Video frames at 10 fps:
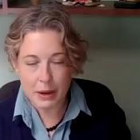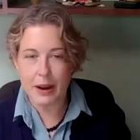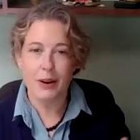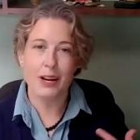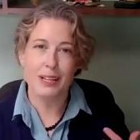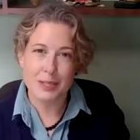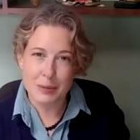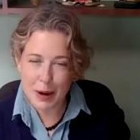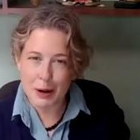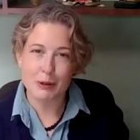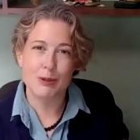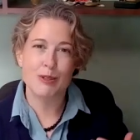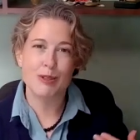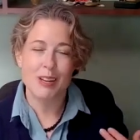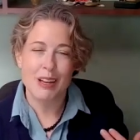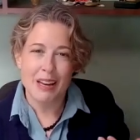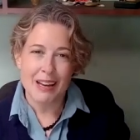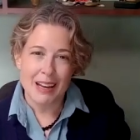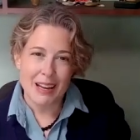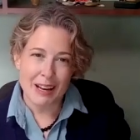parent, spouse,
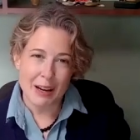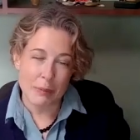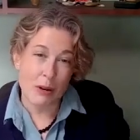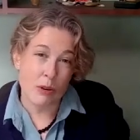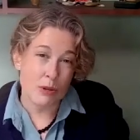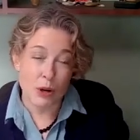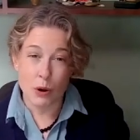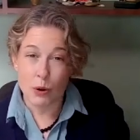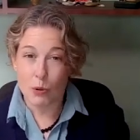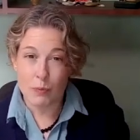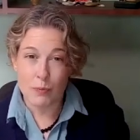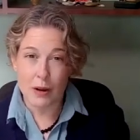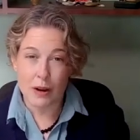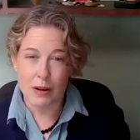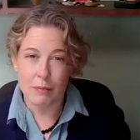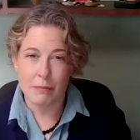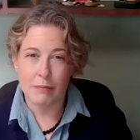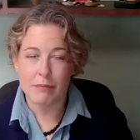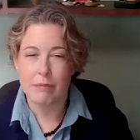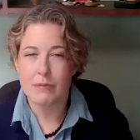and also
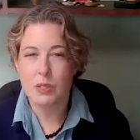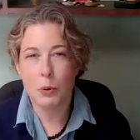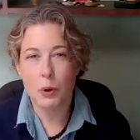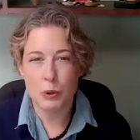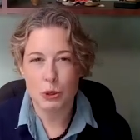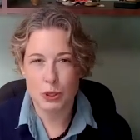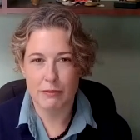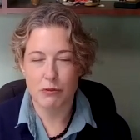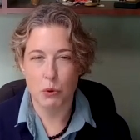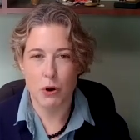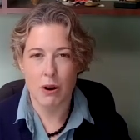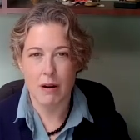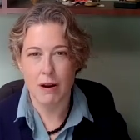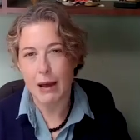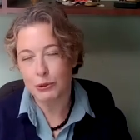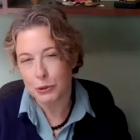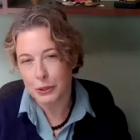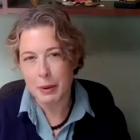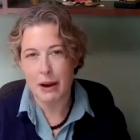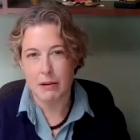support person for
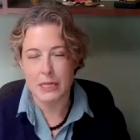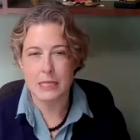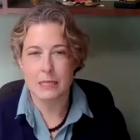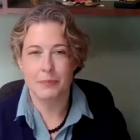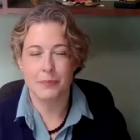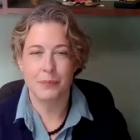elderly parents.